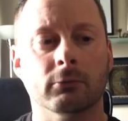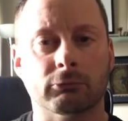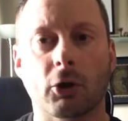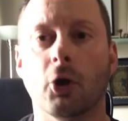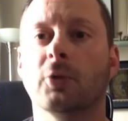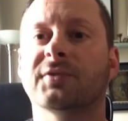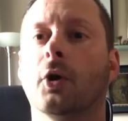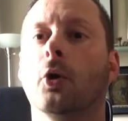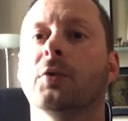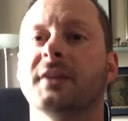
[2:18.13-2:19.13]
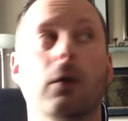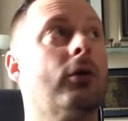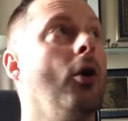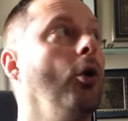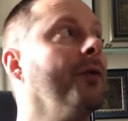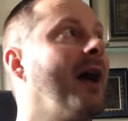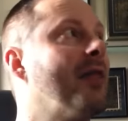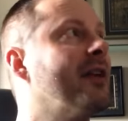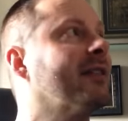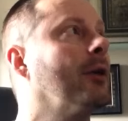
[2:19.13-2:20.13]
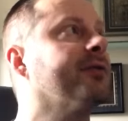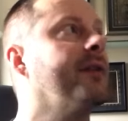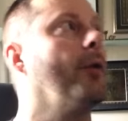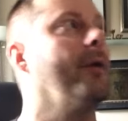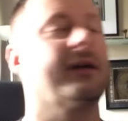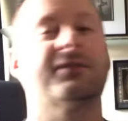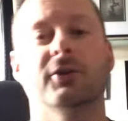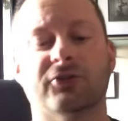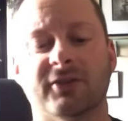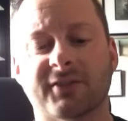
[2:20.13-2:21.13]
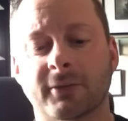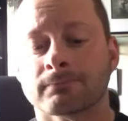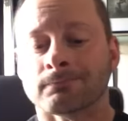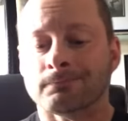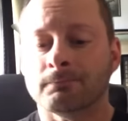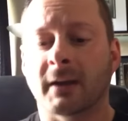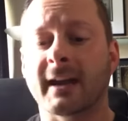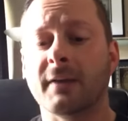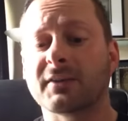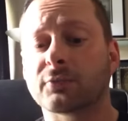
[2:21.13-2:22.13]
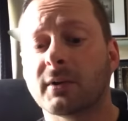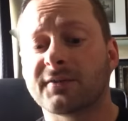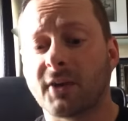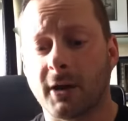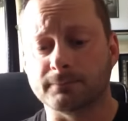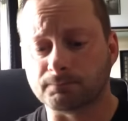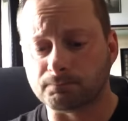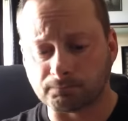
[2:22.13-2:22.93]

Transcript: rose gold, yellow gold. I think those are the only executions. Again, this one is done.